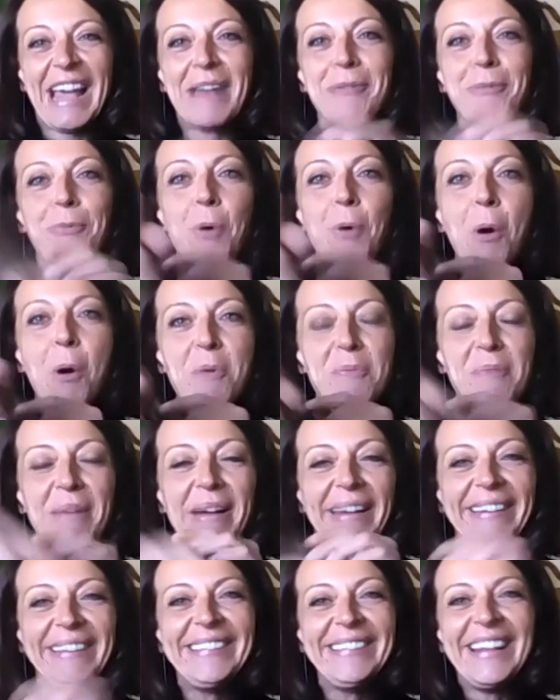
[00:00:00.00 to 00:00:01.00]

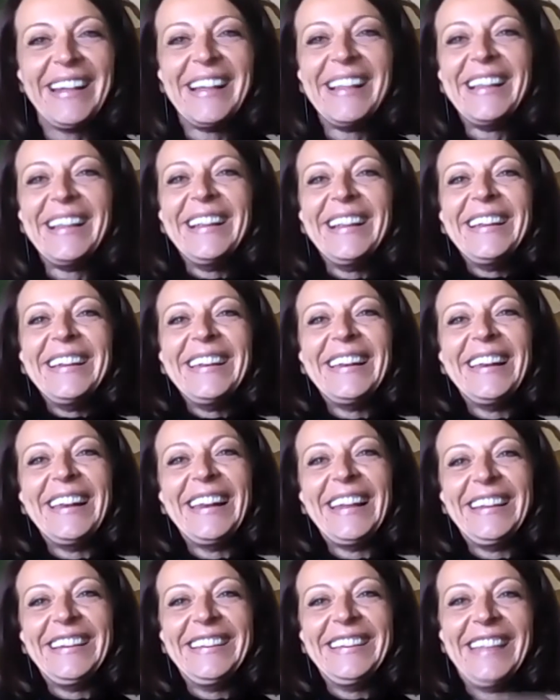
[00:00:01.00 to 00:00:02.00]
woman,
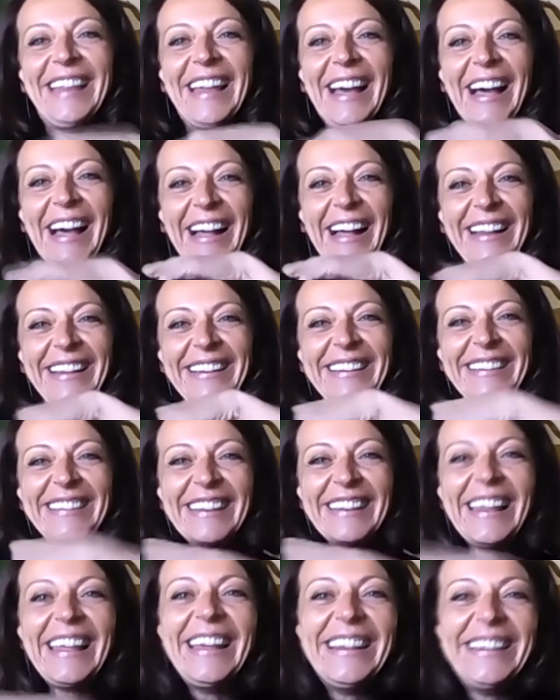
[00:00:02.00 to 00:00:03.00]
Linda
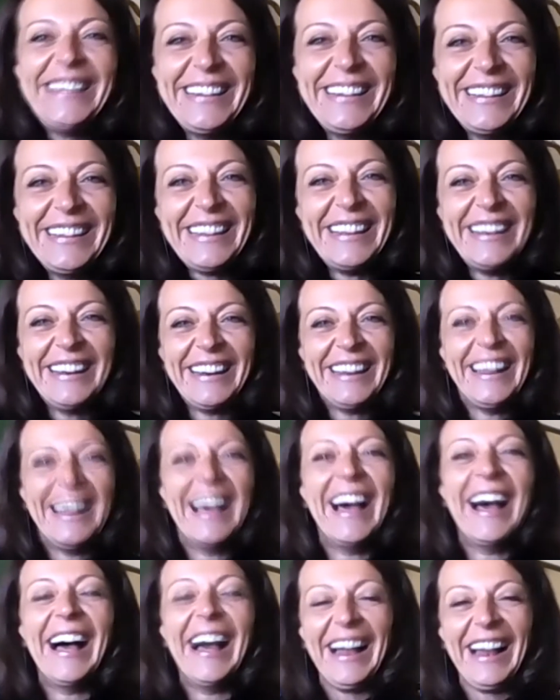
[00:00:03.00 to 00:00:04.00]
lady,
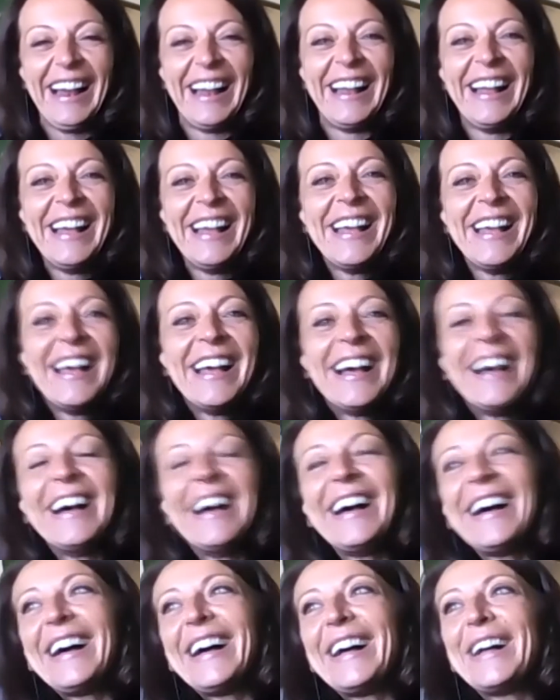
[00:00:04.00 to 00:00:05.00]

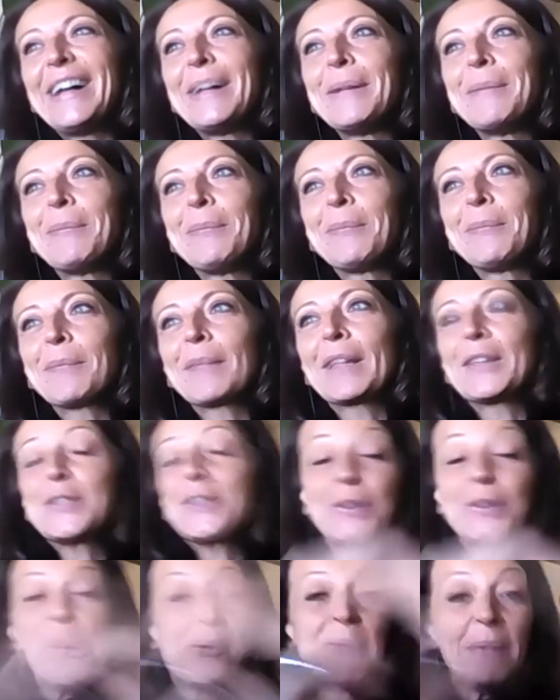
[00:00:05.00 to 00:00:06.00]

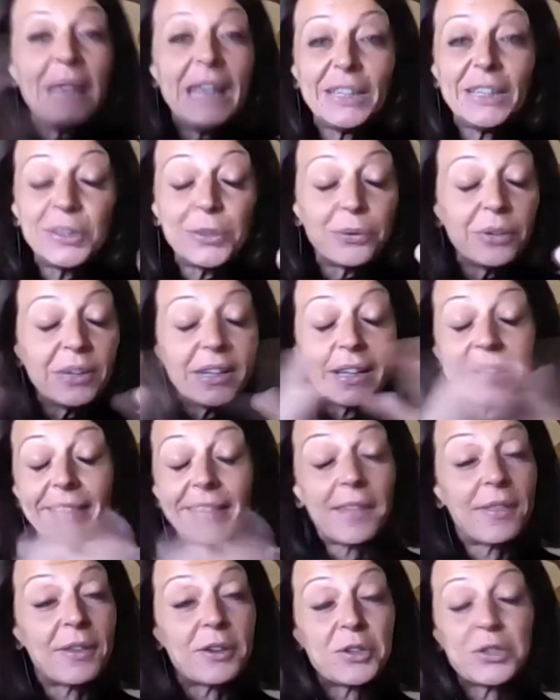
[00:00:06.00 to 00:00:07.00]
saw me during the
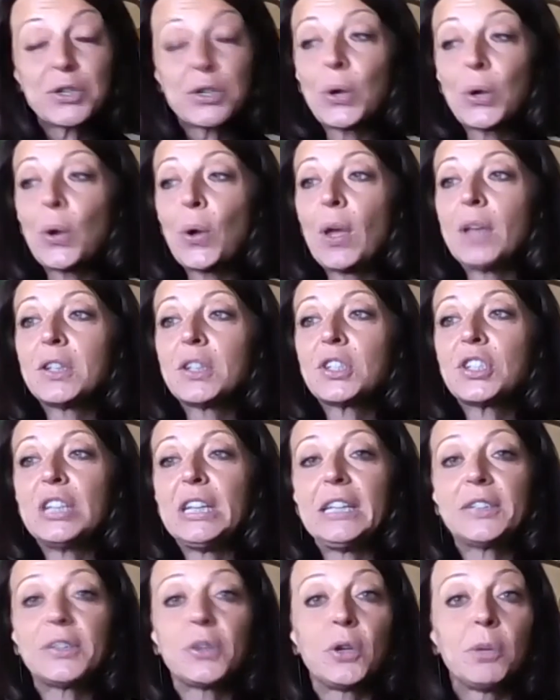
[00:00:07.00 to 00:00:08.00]
theater show, and
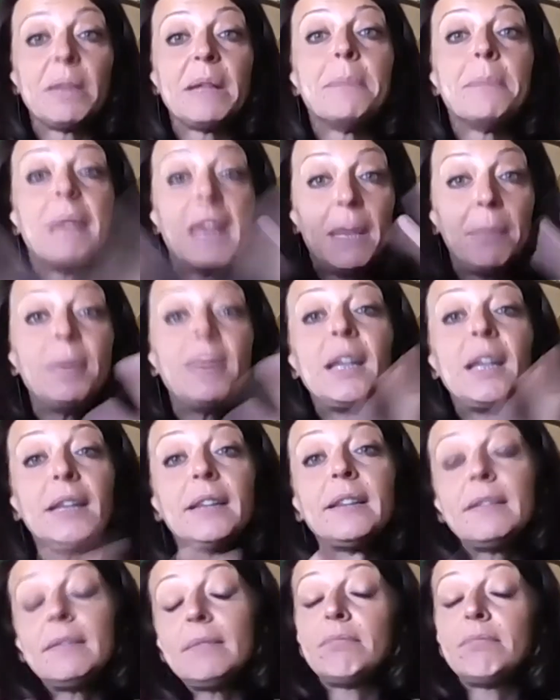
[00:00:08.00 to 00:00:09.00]
she told me
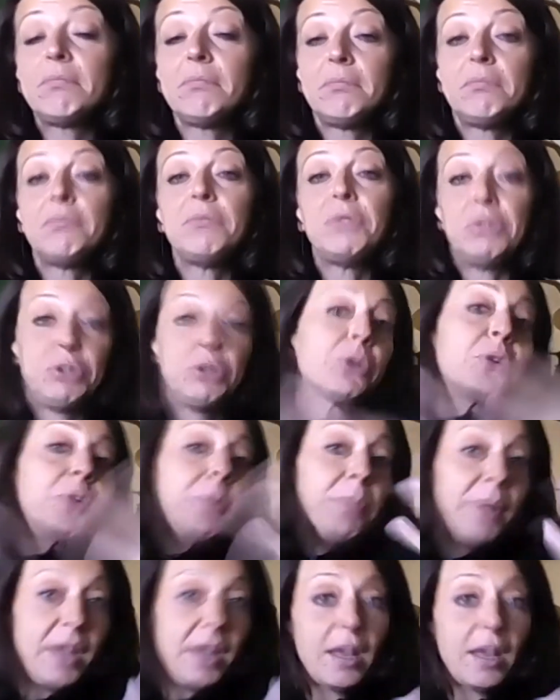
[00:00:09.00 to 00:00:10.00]
maybe you
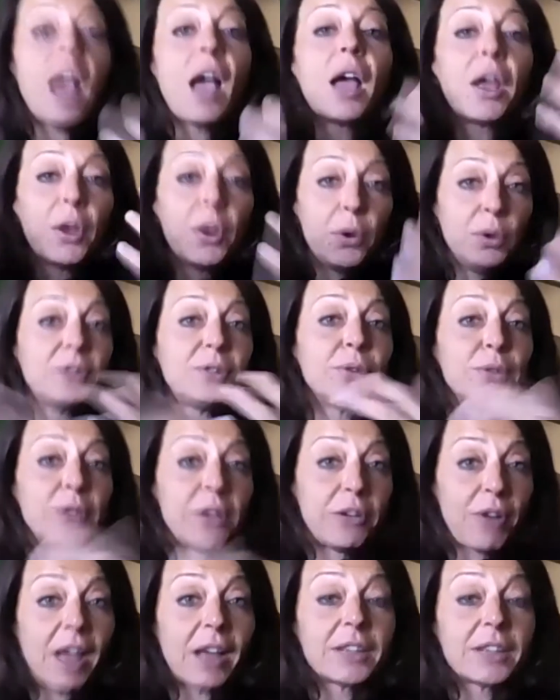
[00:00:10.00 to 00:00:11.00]
could be a good tour
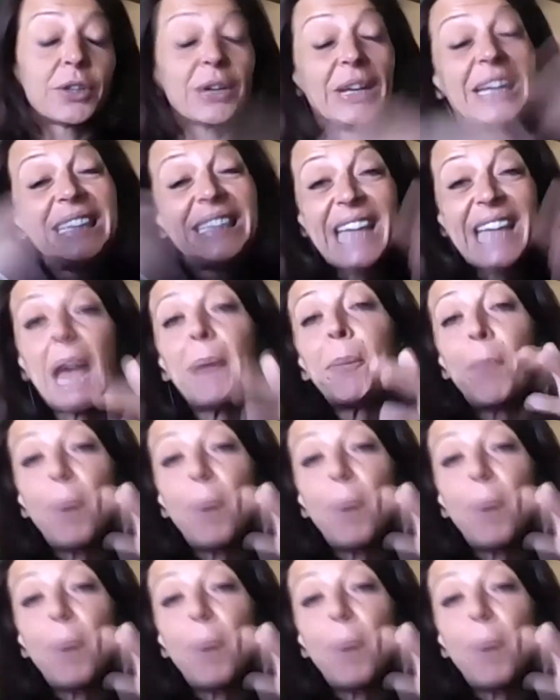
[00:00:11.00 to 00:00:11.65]
director. At that